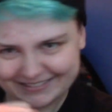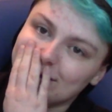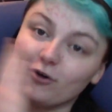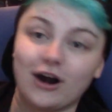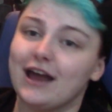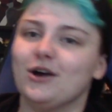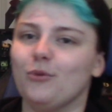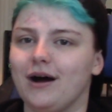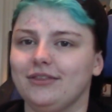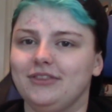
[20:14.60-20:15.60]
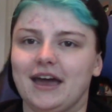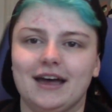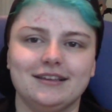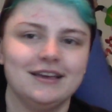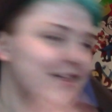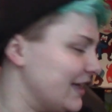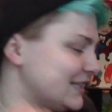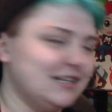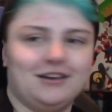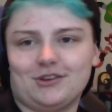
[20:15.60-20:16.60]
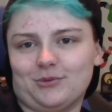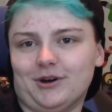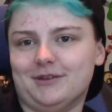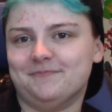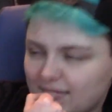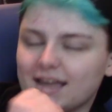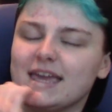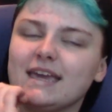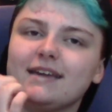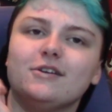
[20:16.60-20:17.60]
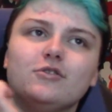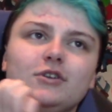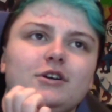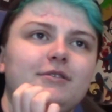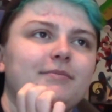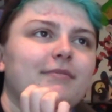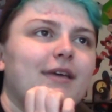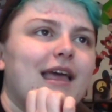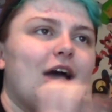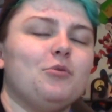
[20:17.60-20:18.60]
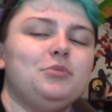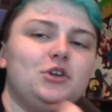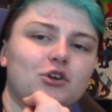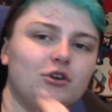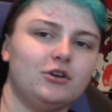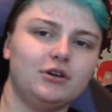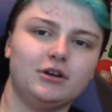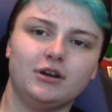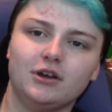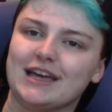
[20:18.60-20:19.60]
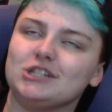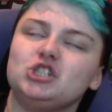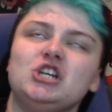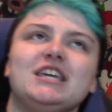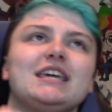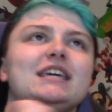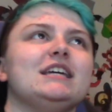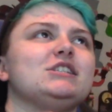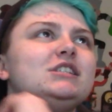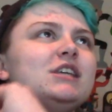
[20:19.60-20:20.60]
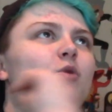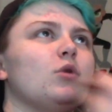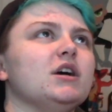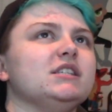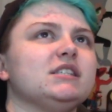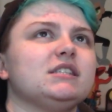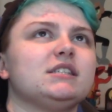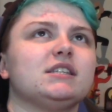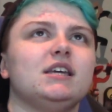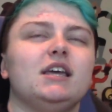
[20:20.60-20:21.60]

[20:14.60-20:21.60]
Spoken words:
Or I don't want that. That's another one. I can't get over how pure that cheek kiss was.